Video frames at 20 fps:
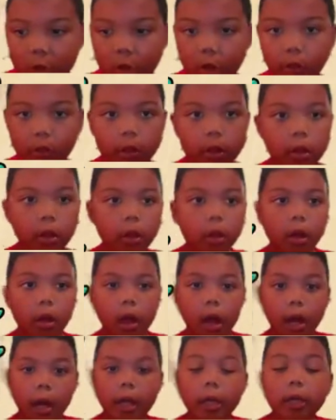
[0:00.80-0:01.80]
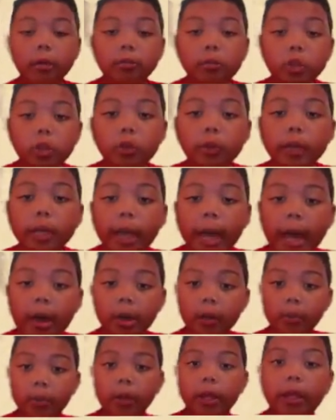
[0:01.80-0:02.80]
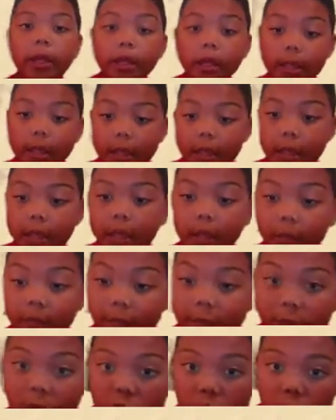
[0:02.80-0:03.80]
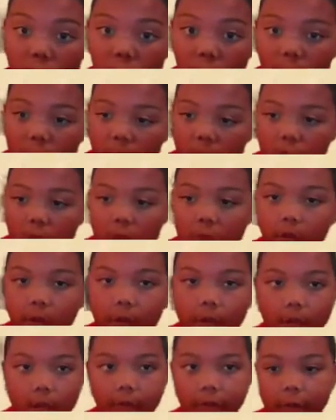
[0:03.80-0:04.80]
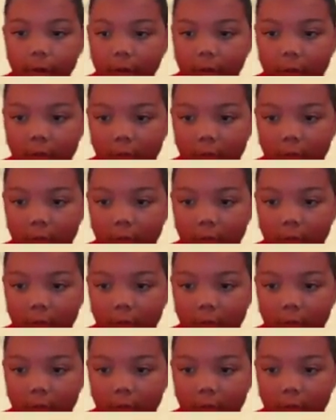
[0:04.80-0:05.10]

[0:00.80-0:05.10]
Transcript: So I'm doing how to play Fishtopia. So it's a